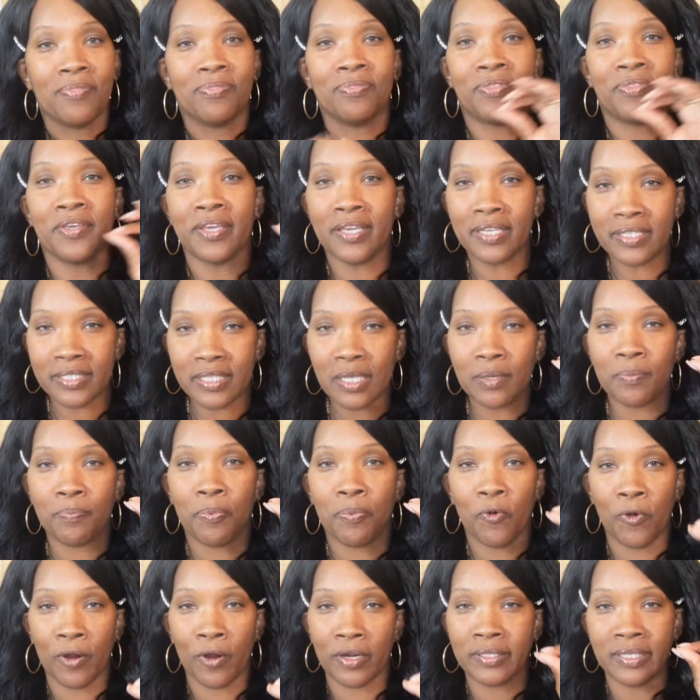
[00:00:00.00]
These
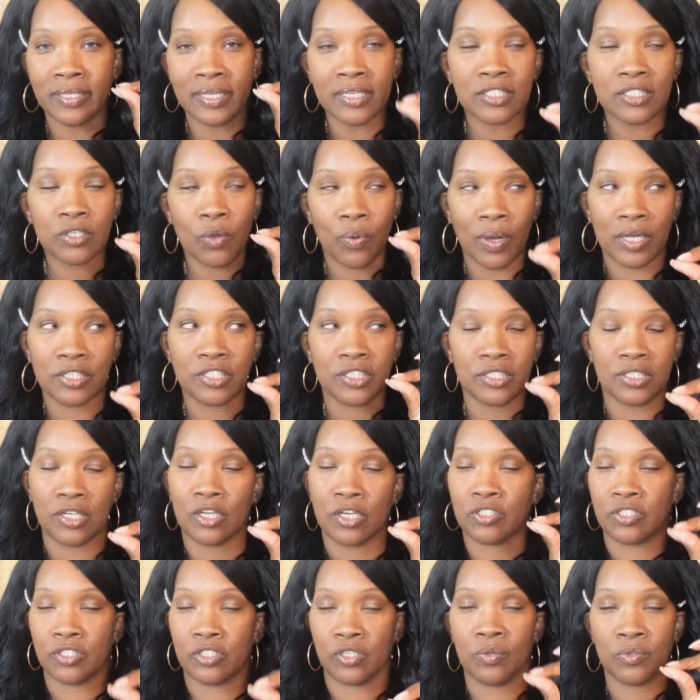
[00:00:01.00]
important these questions are
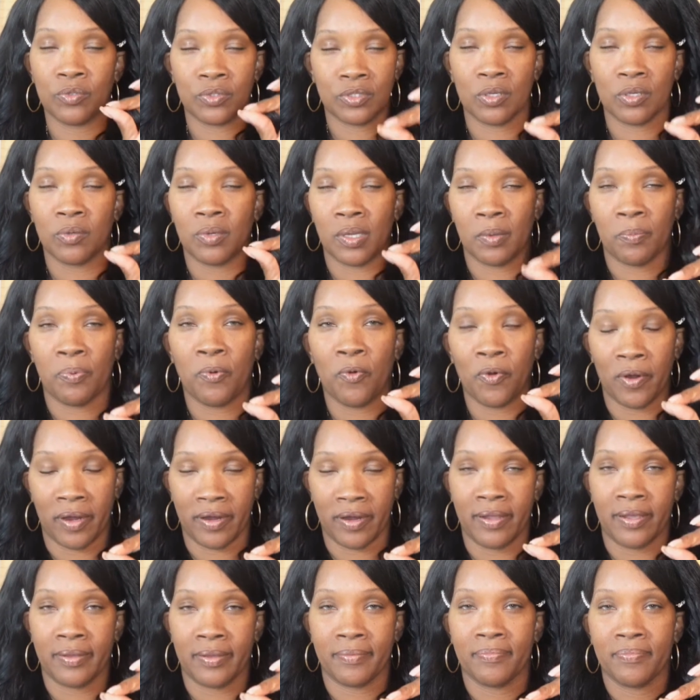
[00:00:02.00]
so so
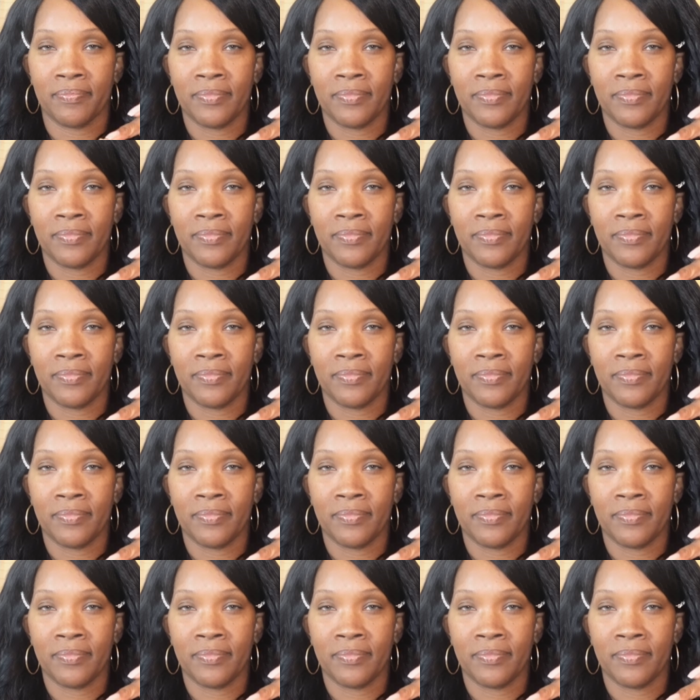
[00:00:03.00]
important.